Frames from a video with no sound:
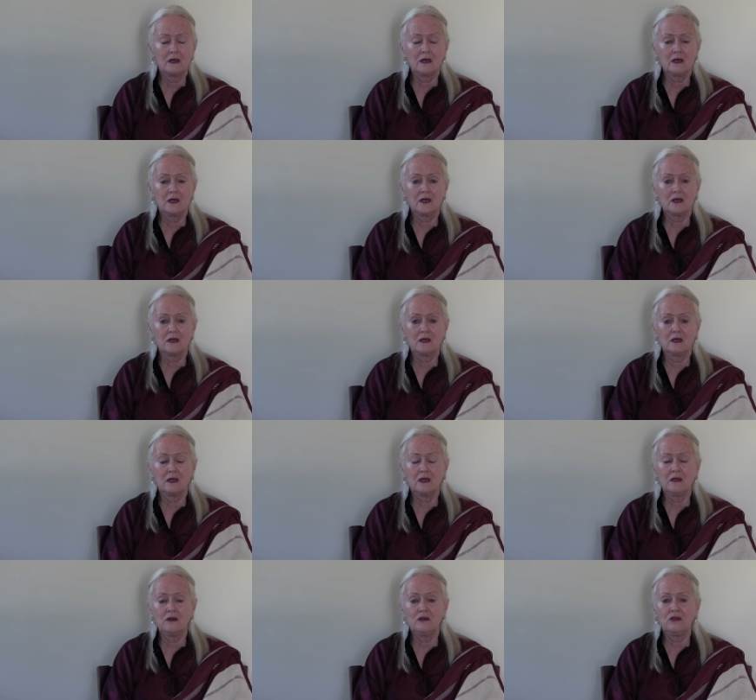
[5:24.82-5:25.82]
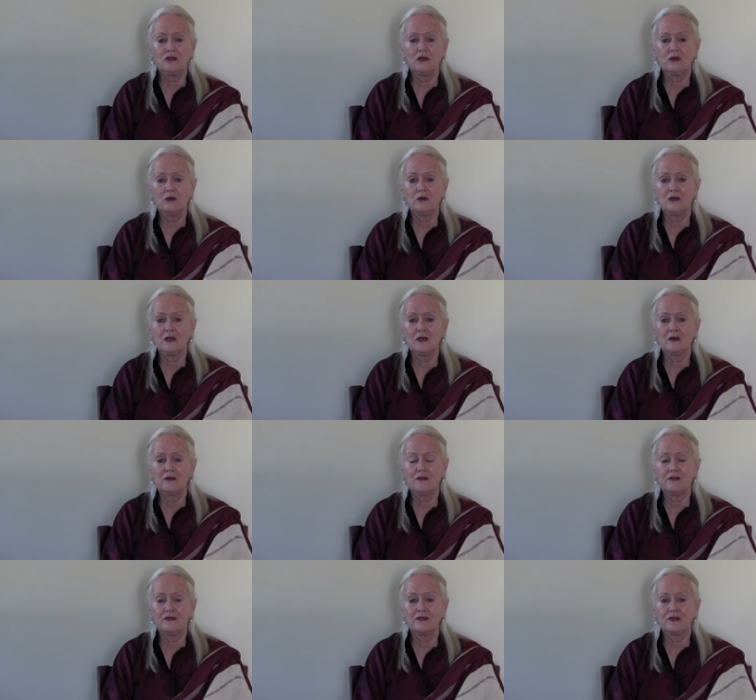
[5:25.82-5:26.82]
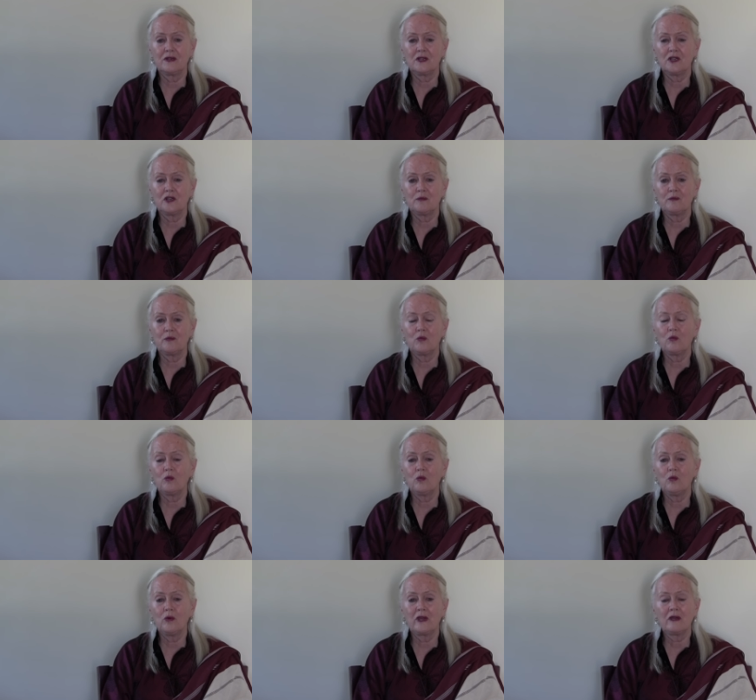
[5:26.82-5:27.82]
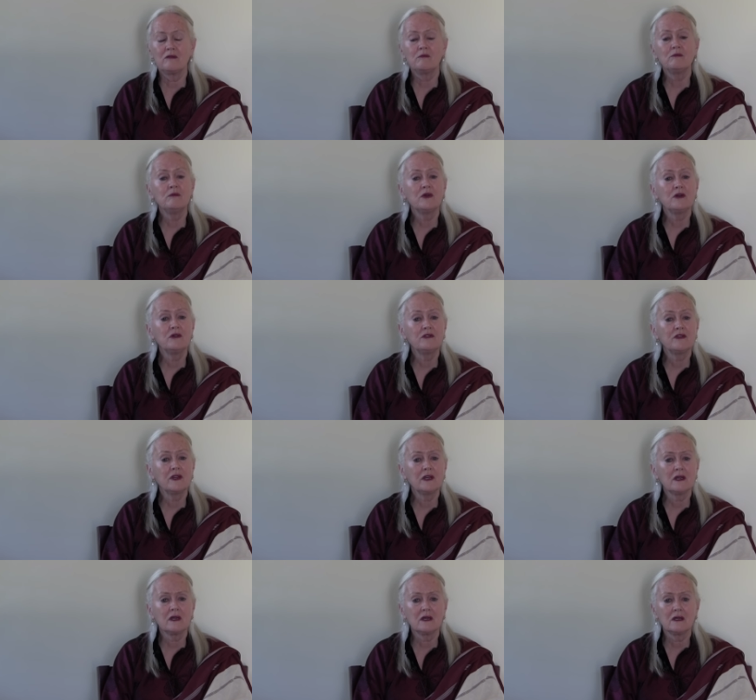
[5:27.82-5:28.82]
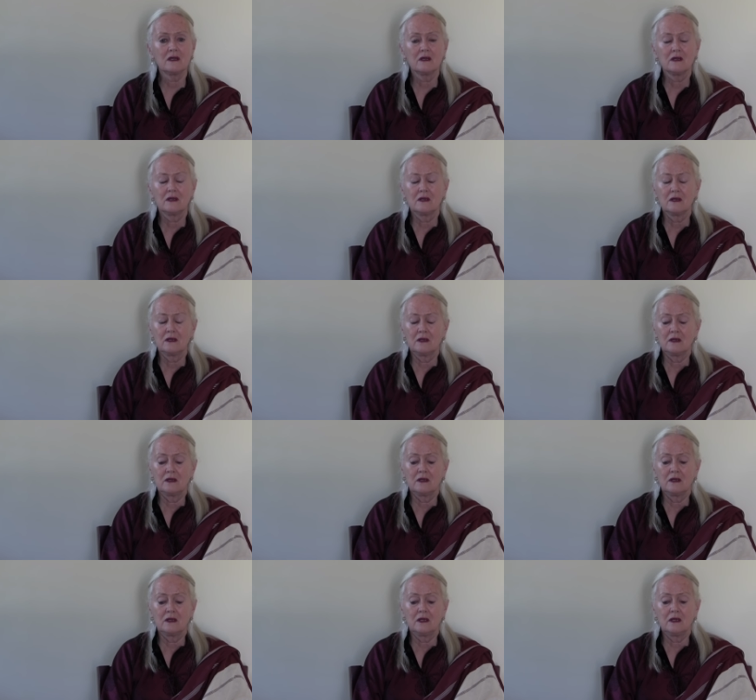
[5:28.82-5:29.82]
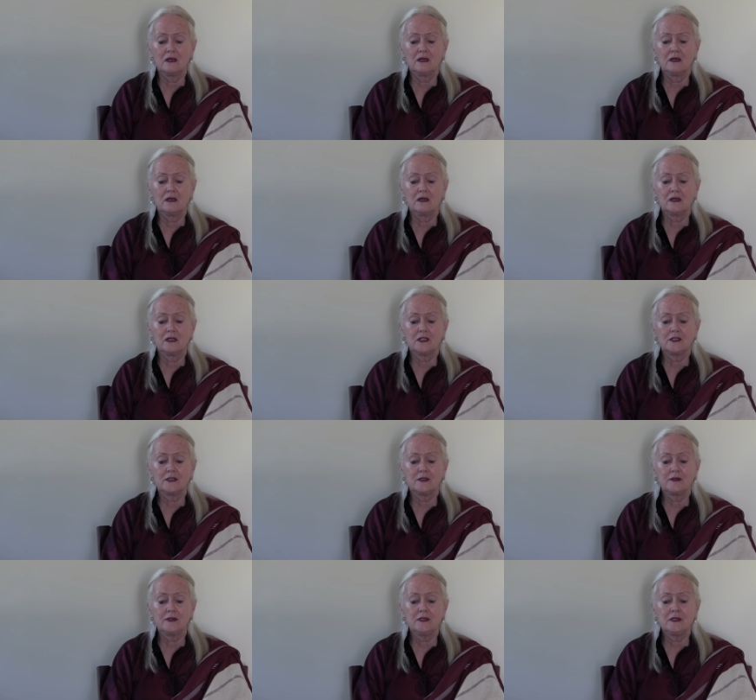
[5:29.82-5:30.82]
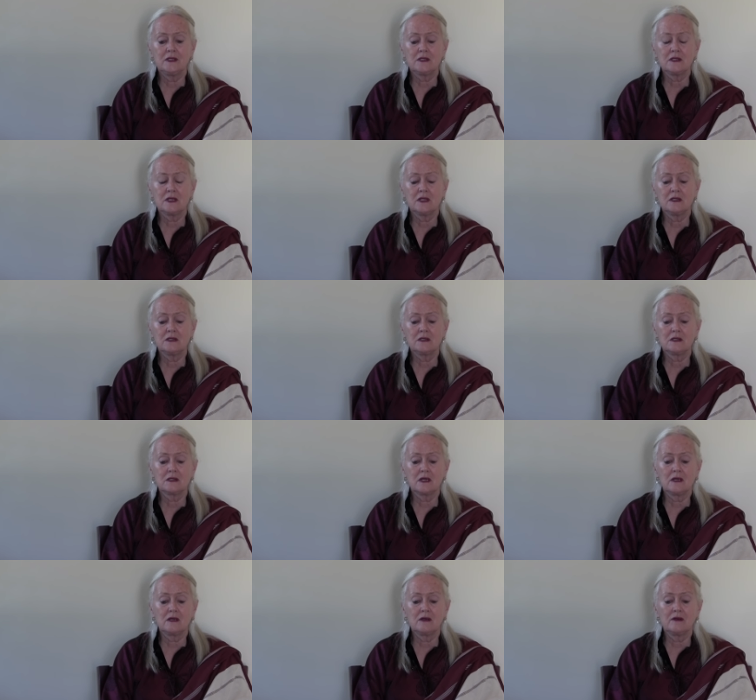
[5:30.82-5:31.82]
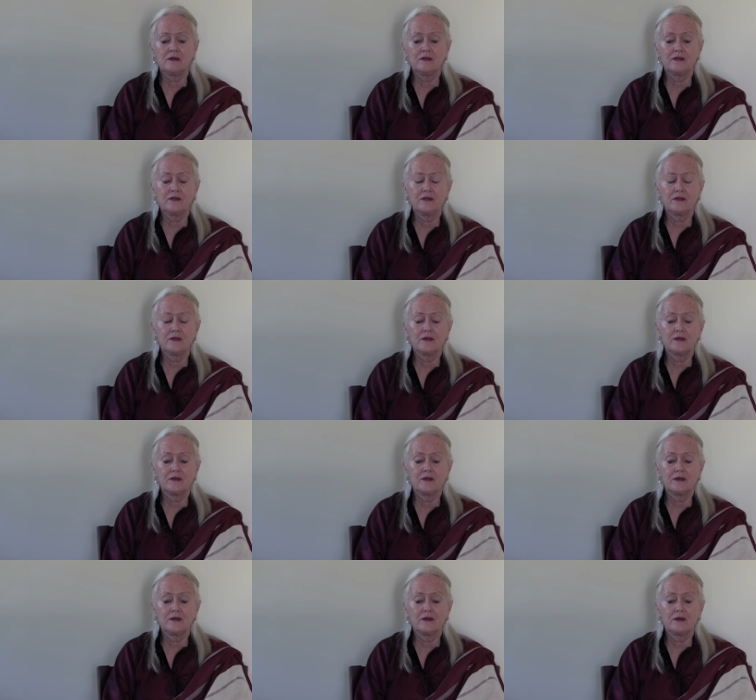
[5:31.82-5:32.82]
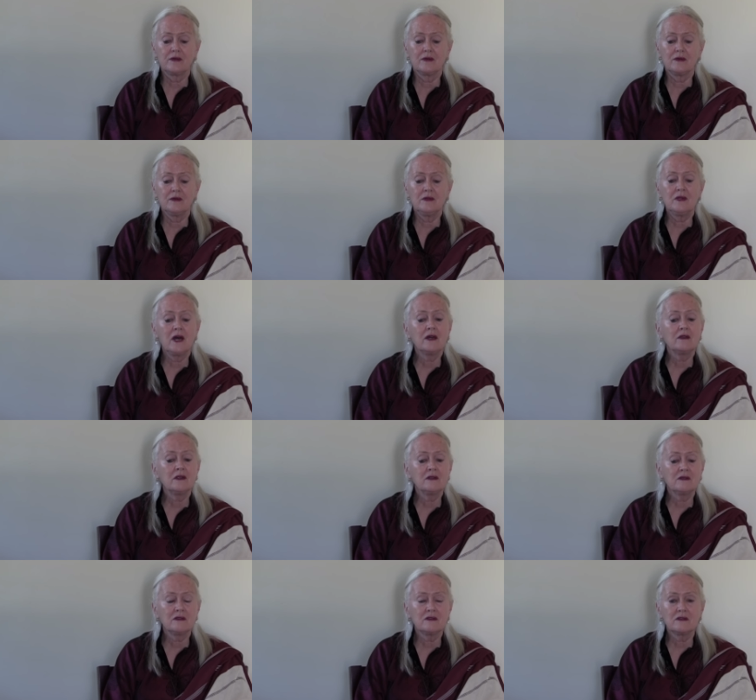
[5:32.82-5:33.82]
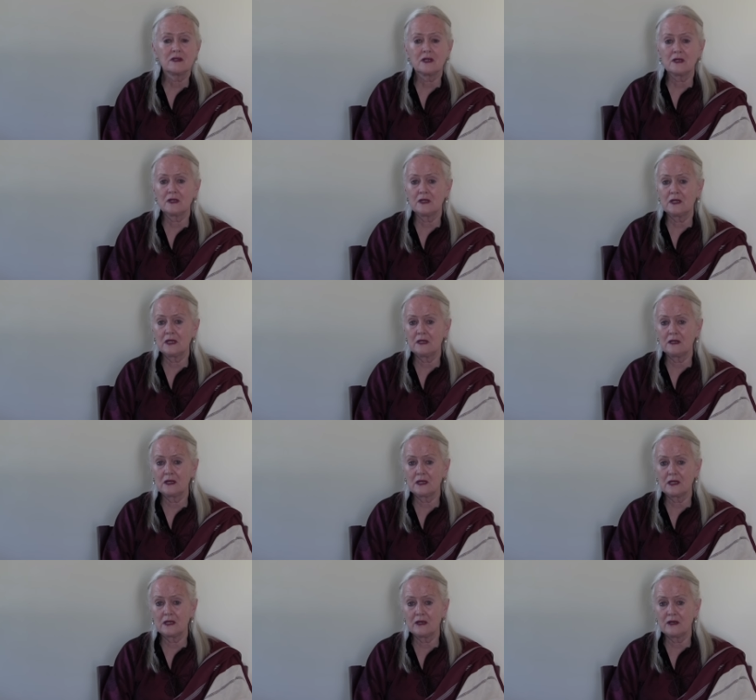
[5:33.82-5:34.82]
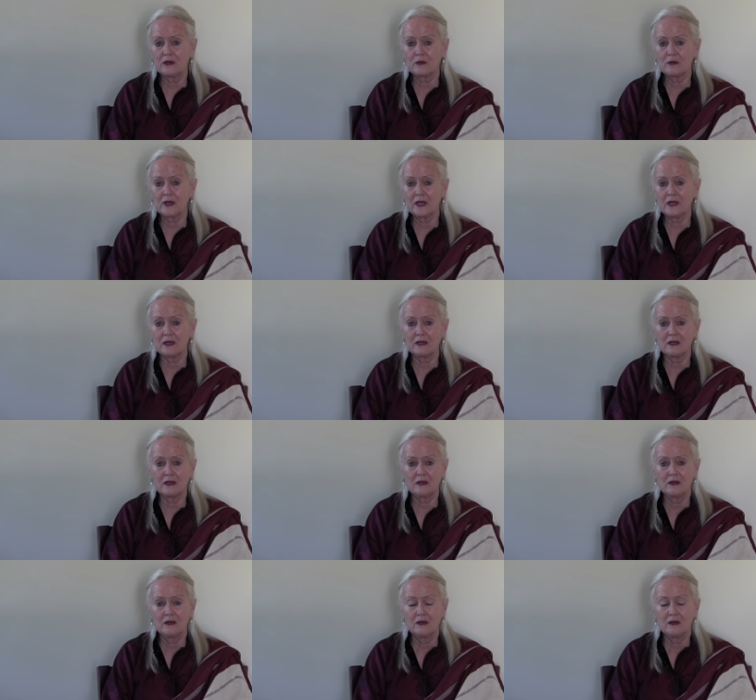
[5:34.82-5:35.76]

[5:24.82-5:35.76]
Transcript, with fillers: uh, an intuitive um, way of moving uh, in the sense of not necessarily in a linear way,